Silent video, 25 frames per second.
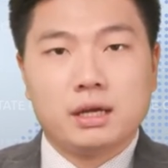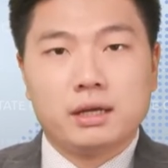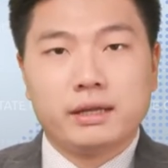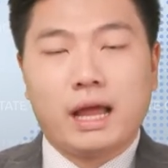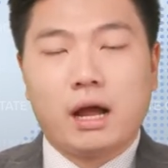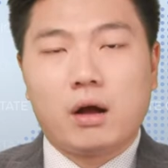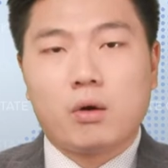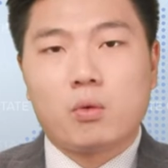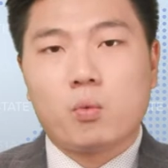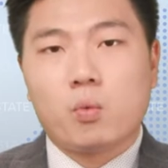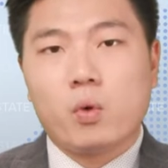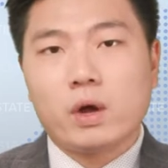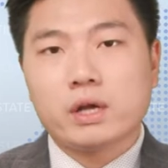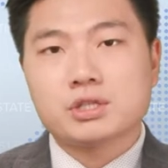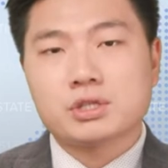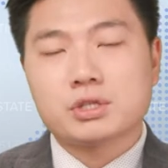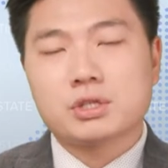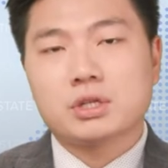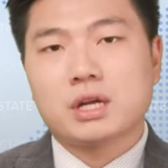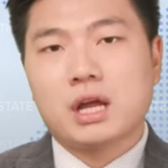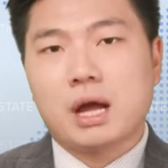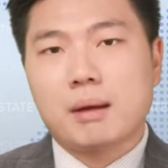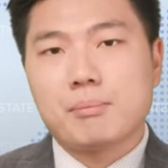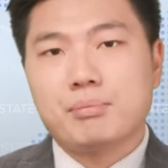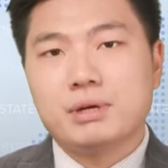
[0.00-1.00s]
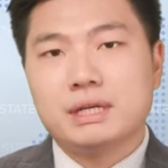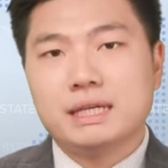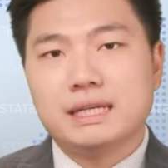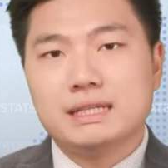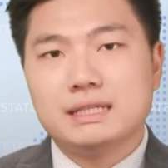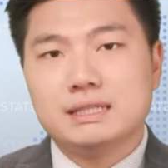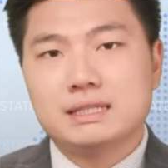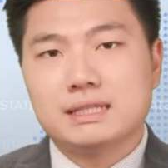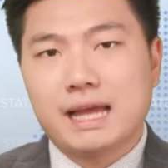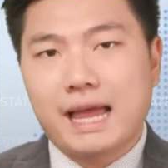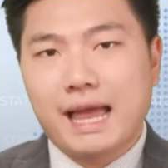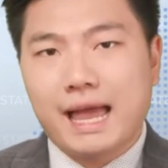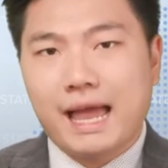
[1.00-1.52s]
Now, Western
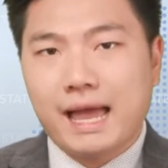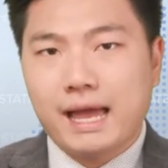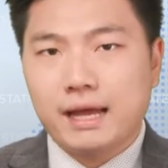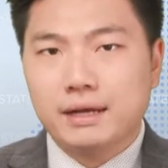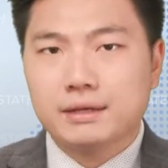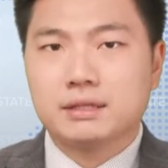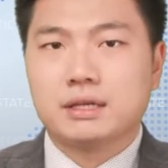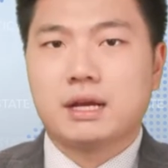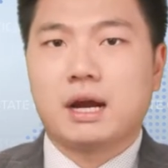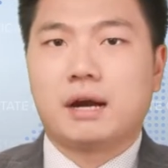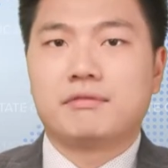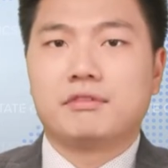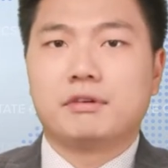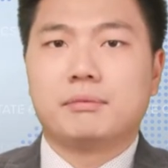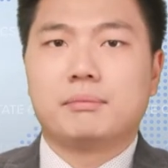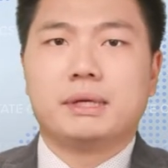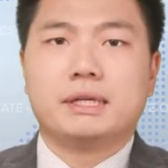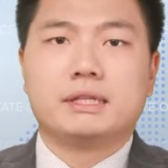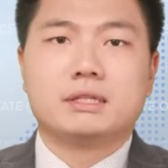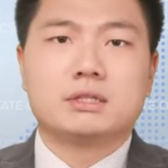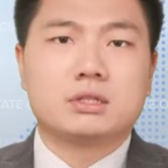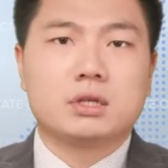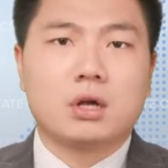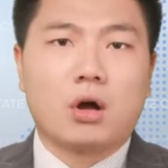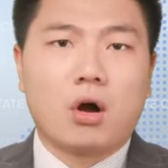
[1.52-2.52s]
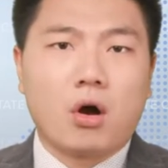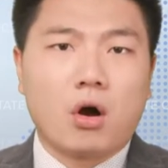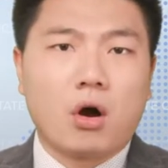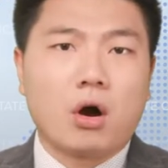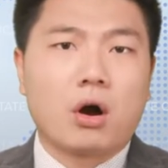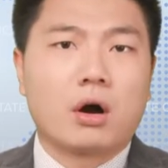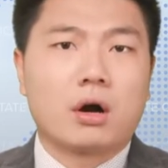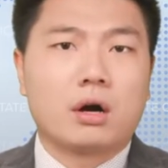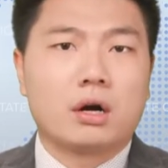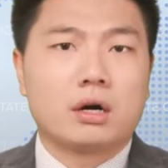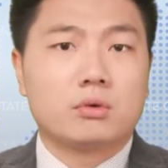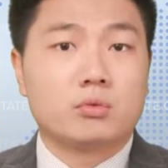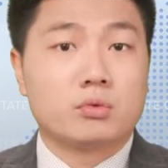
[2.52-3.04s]
companies and governments
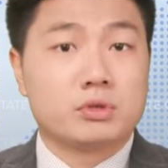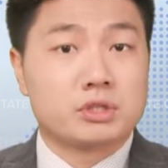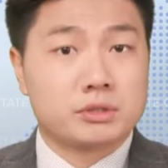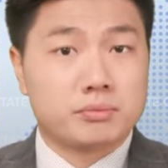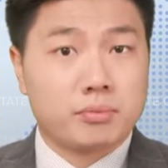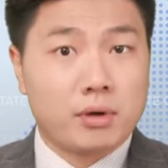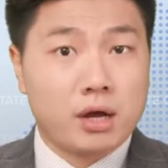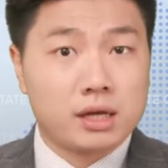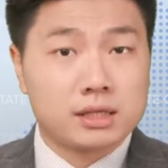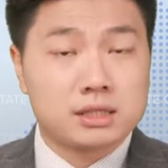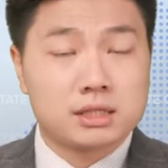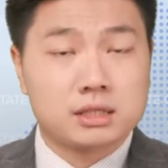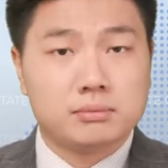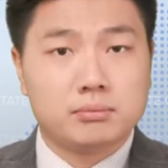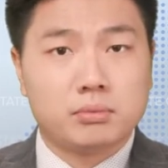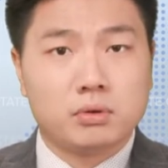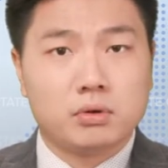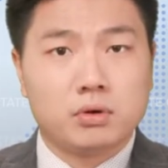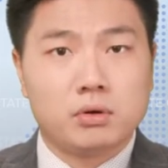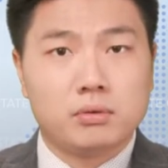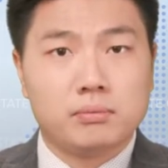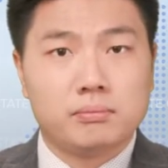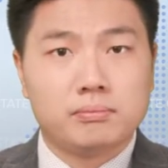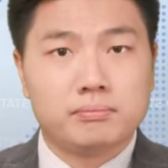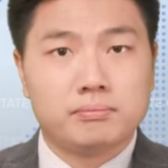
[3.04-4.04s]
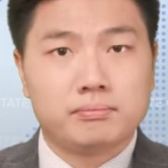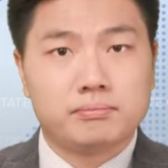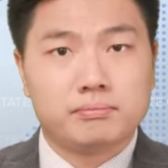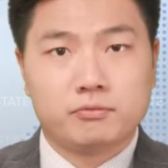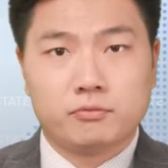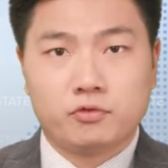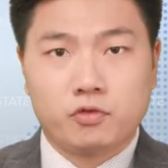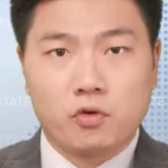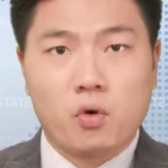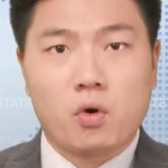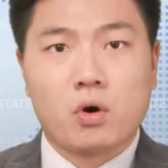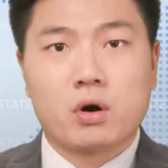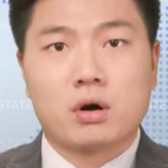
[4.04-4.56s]
are responsible
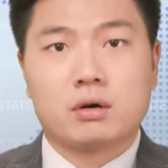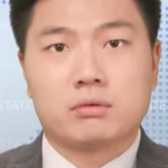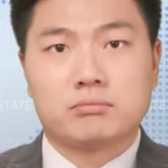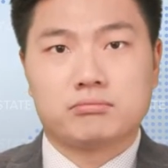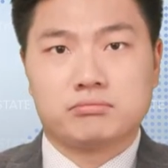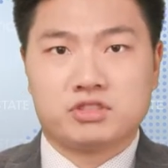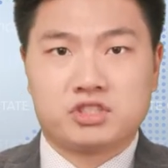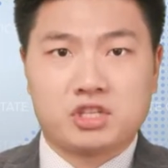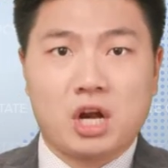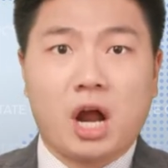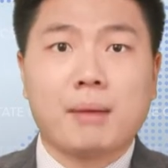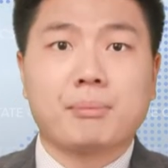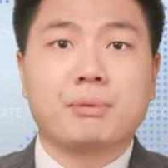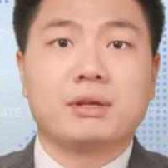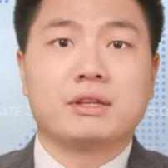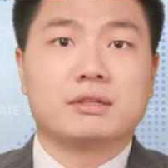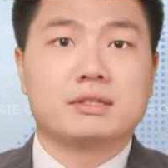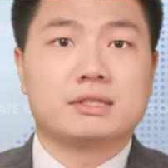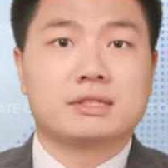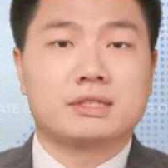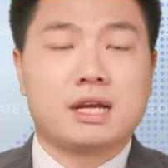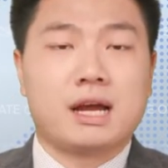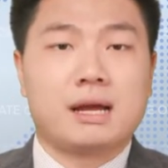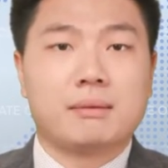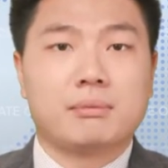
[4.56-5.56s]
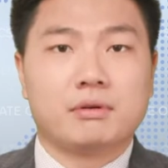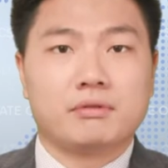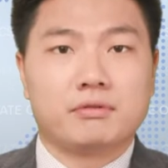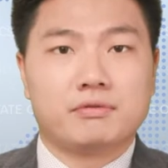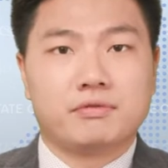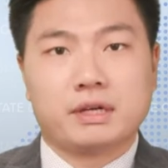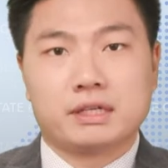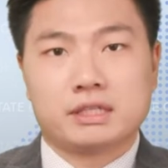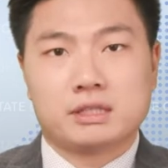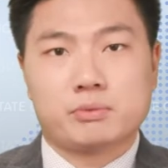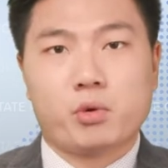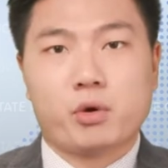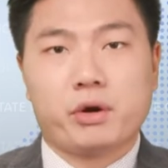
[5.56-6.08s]
for stopping this type
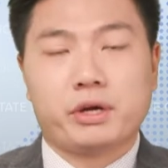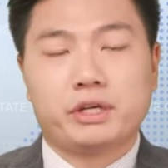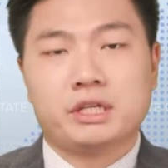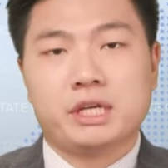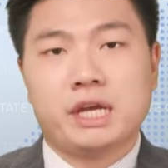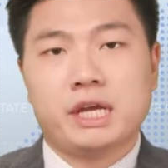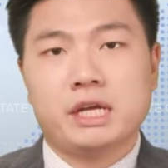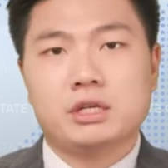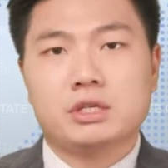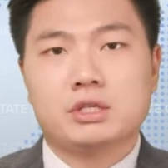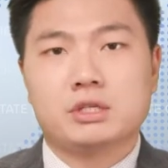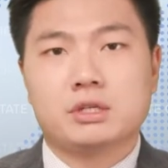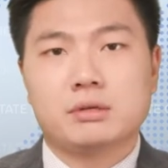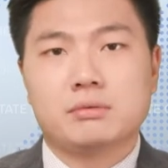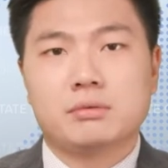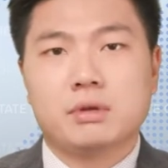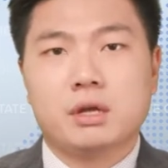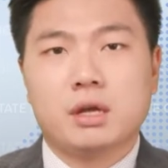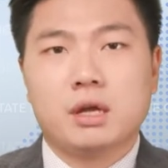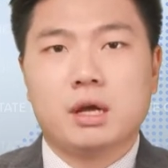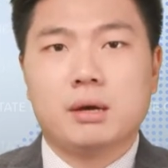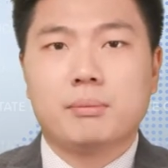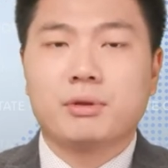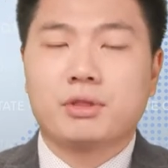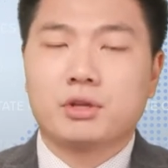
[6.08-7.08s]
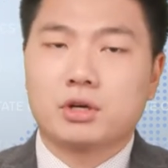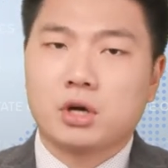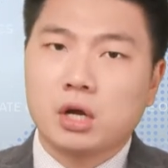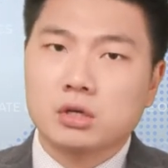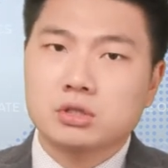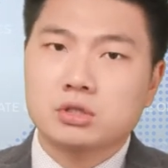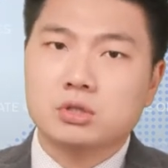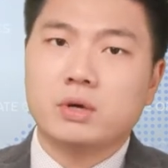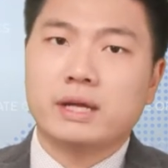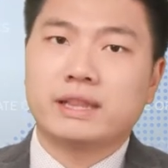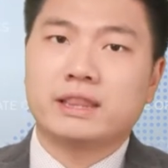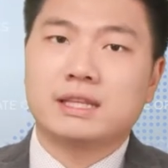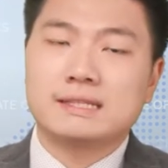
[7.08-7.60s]
of exploitation, but they're
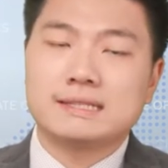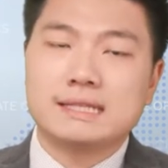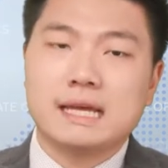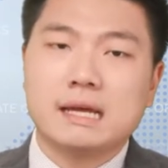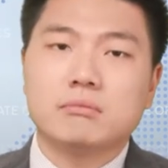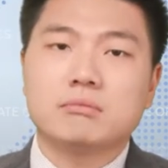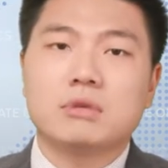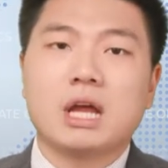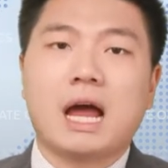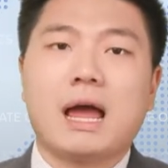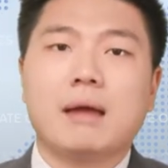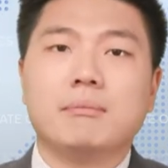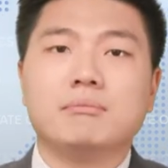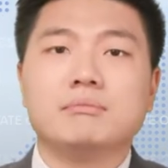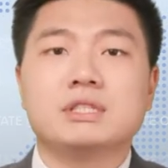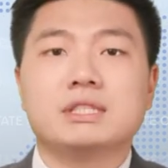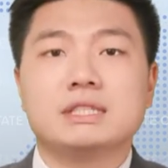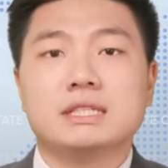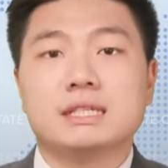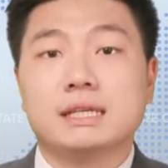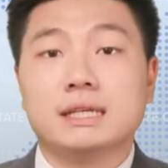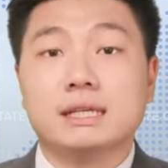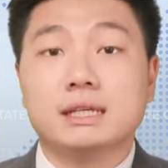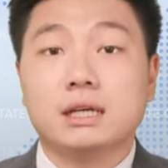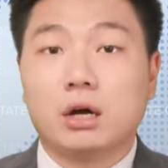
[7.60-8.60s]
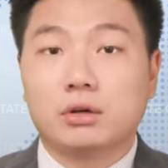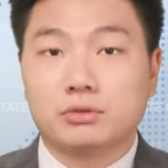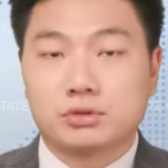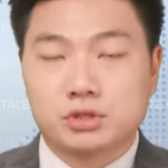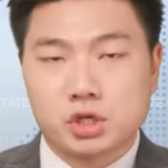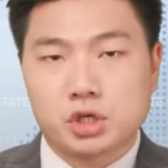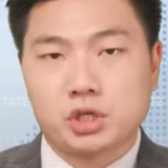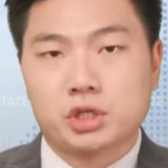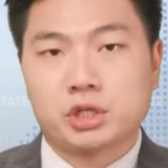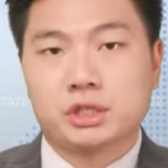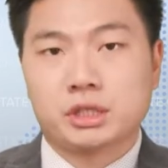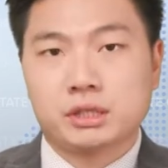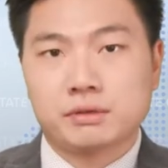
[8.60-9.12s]
also at the same time seeking
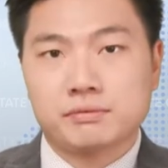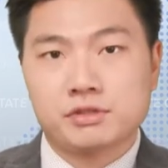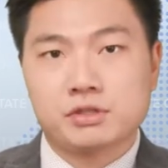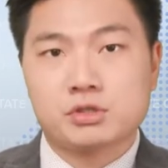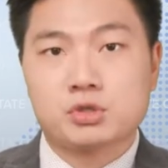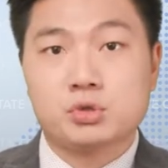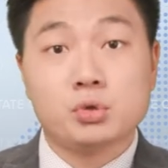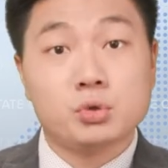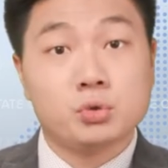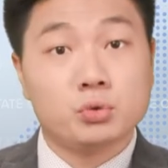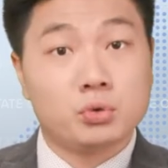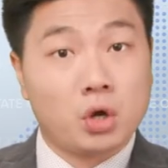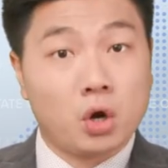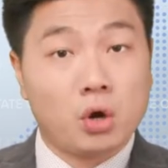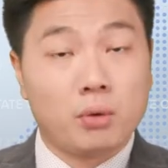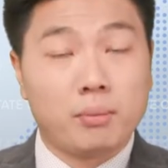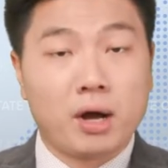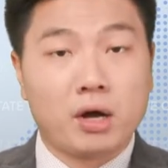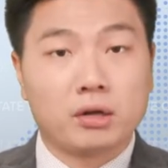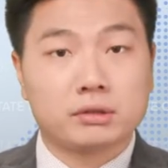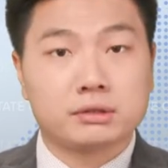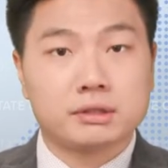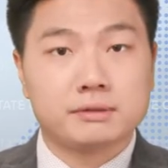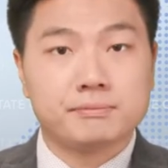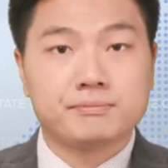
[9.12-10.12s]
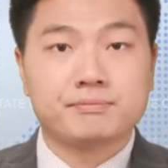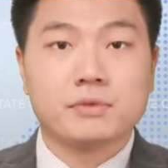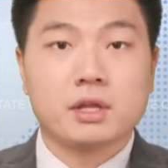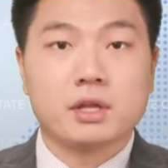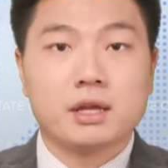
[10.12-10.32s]
alternatives to cobalt.